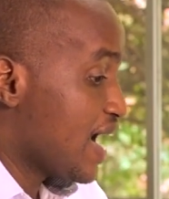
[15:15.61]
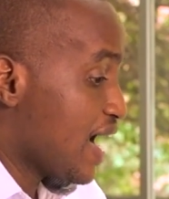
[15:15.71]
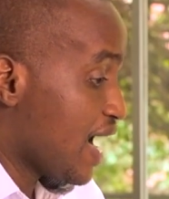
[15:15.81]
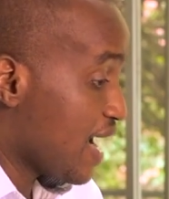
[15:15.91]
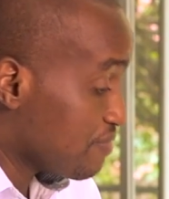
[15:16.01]

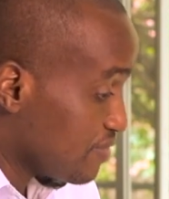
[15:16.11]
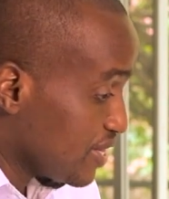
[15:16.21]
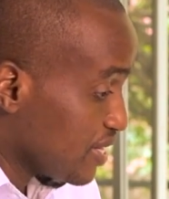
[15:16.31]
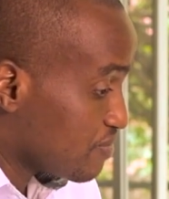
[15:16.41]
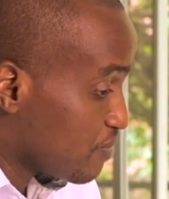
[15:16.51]
having
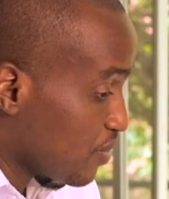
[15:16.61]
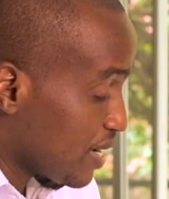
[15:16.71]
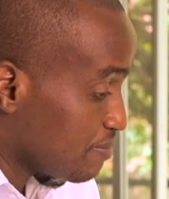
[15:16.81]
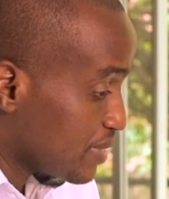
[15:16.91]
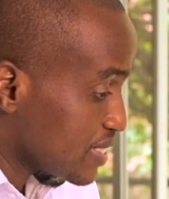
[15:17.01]
their phone
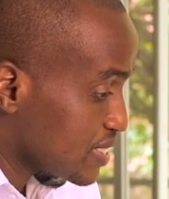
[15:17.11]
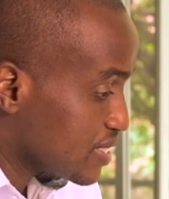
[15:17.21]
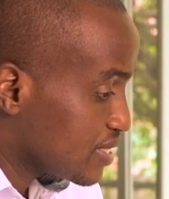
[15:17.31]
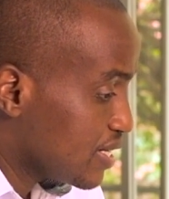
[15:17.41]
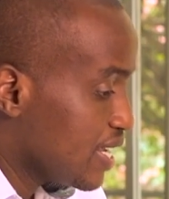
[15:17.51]
numbers.
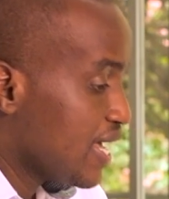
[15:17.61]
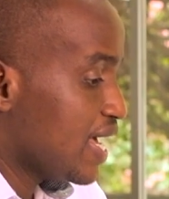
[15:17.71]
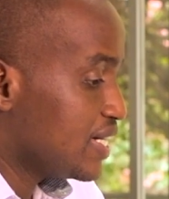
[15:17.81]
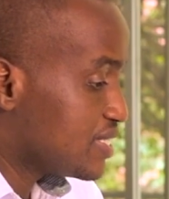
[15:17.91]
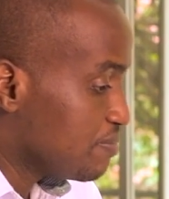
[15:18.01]

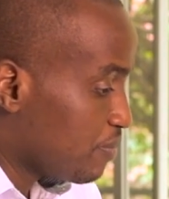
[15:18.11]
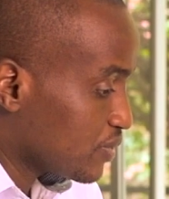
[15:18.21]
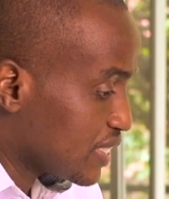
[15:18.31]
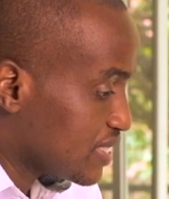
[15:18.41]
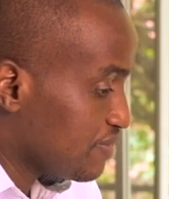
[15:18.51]
And it's
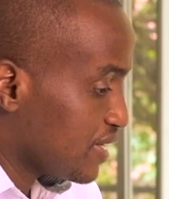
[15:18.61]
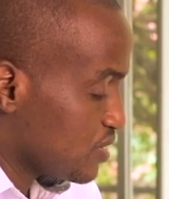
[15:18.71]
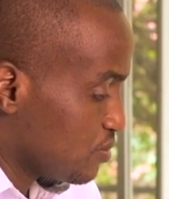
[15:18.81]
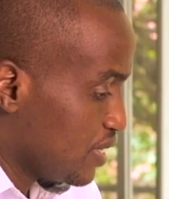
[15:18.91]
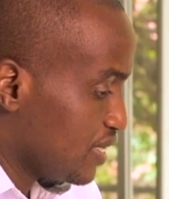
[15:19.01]
important, even
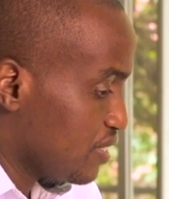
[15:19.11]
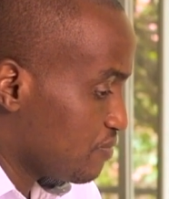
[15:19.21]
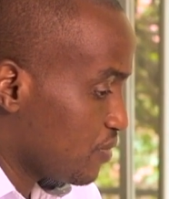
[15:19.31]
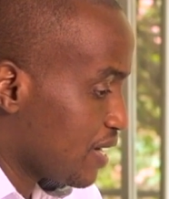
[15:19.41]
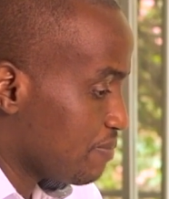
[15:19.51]
as you get their
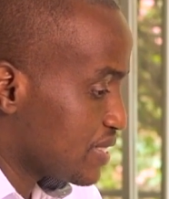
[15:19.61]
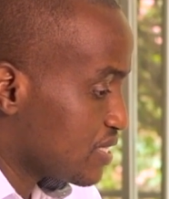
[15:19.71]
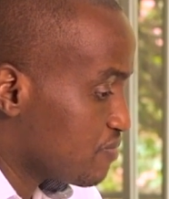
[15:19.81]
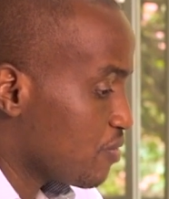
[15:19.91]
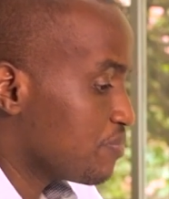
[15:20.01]
phone numbers,
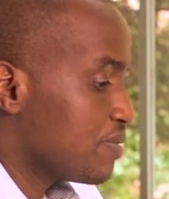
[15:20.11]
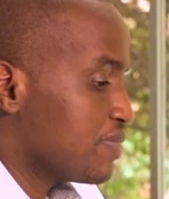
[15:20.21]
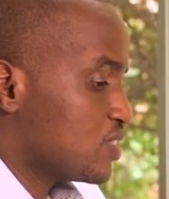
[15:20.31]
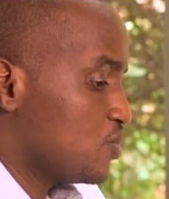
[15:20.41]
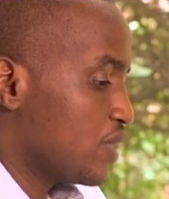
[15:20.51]
inform them
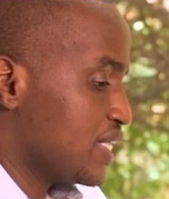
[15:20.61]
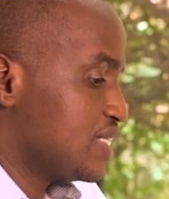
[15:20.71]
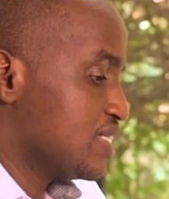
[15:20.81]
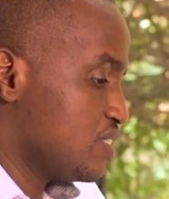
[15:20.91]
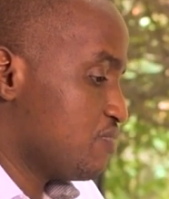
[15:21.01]
that you're
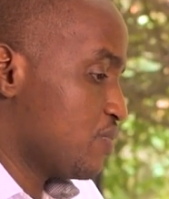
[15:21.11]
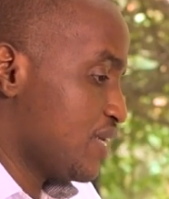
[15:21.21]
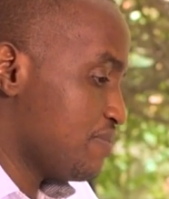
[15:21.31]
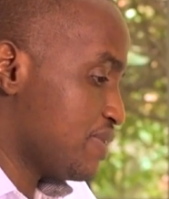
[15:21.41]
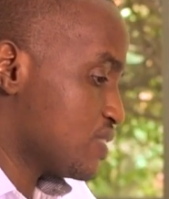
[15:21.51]
getting these phone
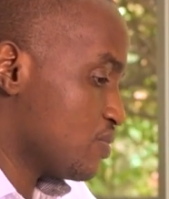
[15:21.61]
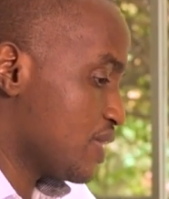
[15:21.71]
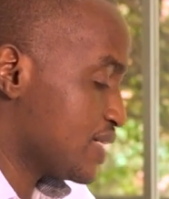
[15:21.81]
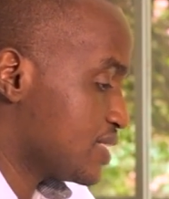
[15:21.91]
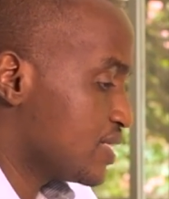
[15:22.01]
numbers so
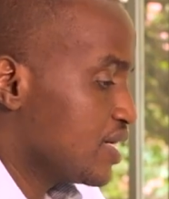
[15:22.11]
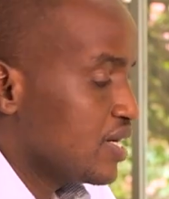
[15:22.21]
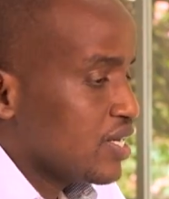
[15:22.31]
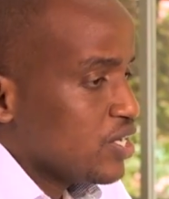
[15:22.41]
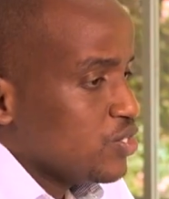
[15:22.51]
that
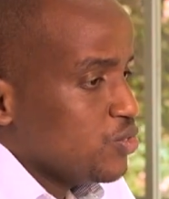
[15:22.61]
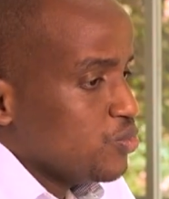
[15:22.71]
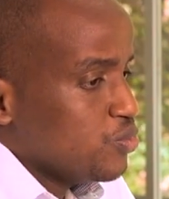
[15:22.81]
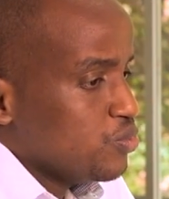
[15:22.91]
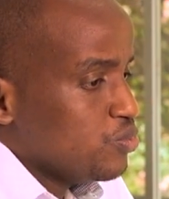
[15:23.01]

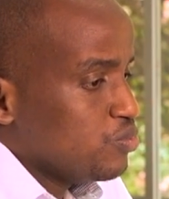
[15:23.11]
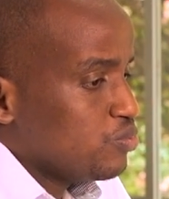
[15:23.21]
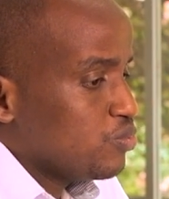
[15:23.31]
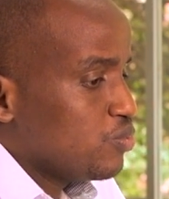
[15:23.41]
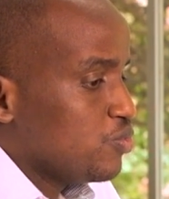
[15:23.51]
you
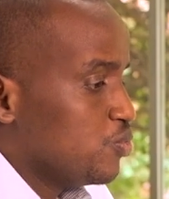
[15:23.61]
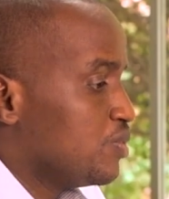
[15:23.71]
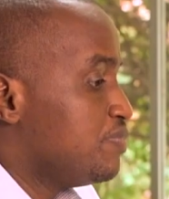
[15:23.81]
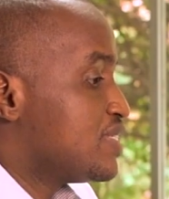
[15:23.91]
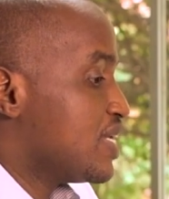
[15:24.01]
will
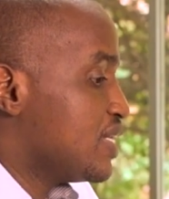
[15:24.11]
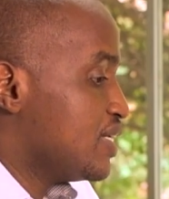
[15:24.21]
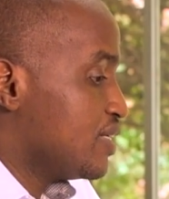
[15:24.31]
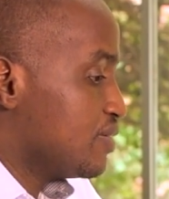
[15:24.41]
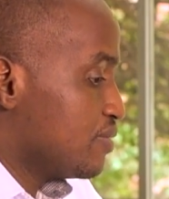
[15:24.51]
be
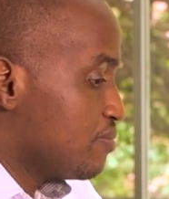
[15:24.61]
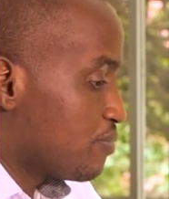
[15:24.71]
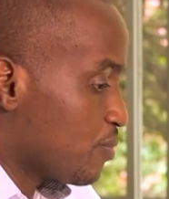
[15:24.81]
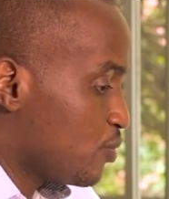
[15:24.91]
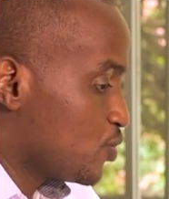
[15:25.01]
sending
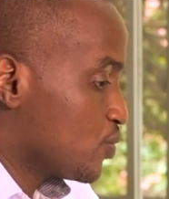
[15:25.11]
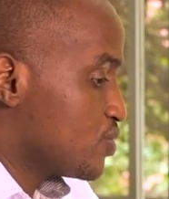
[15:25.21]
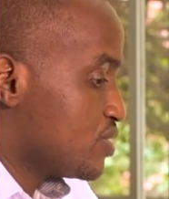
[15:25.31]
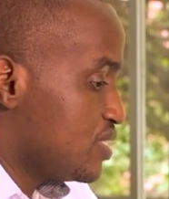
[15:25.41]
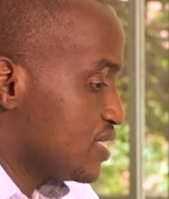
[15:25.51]

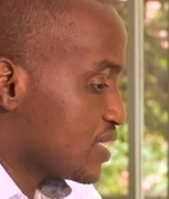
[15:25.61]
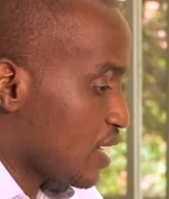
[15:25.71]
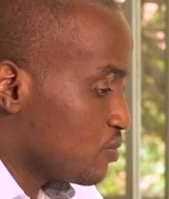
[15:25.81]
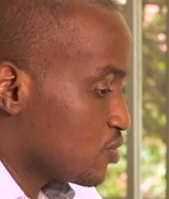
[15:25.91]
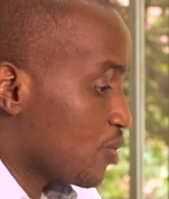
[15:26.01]
promotions,
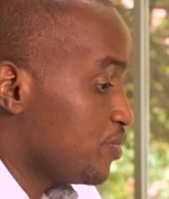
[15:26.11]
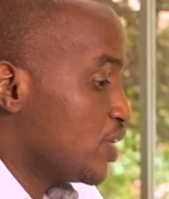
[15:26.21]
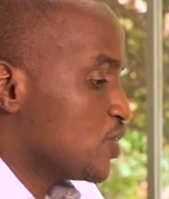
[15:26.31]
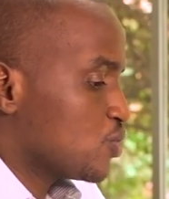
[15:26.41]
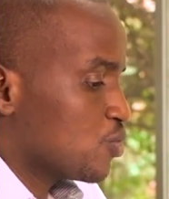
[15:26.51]
discounts,
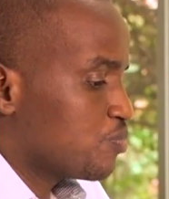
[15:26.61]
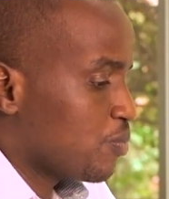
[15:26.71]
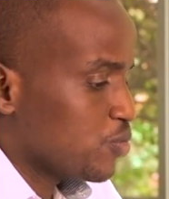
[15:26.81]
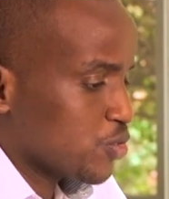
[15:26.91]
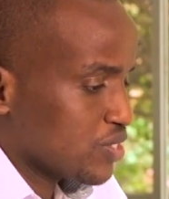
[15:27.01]
communication on
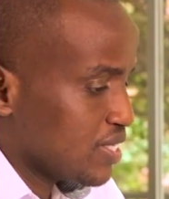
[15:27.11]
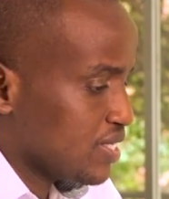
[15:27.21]
promotions and